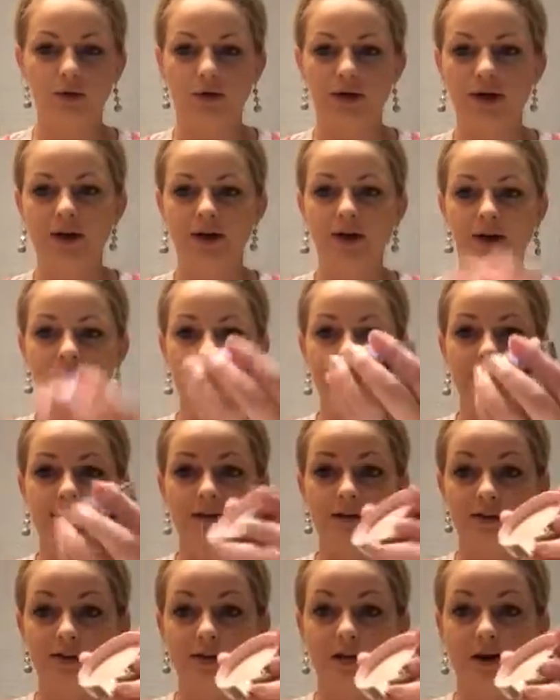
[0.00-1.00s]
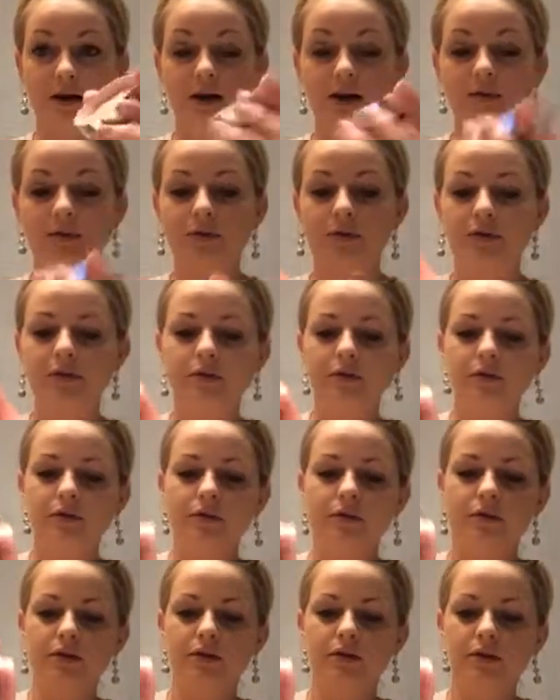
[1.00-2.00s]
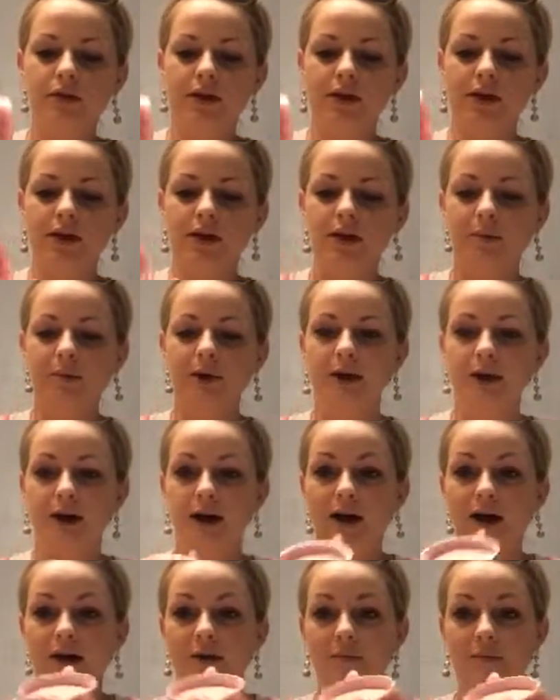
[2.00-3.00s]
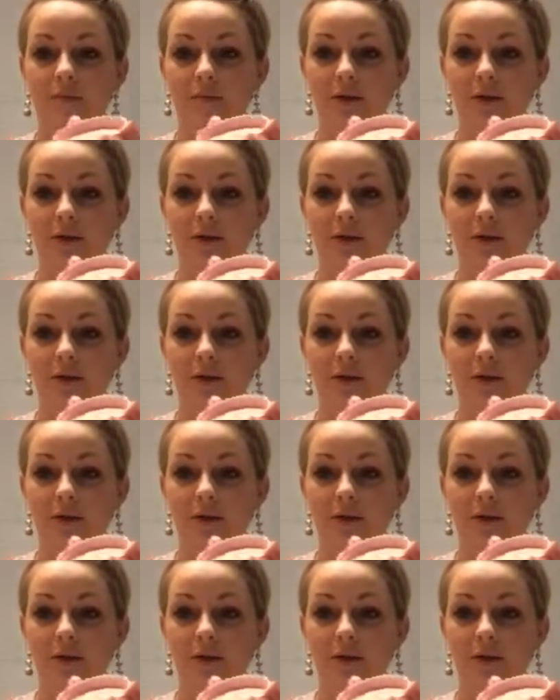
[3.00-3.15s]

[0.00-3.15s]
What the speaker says: pour it into the top, and I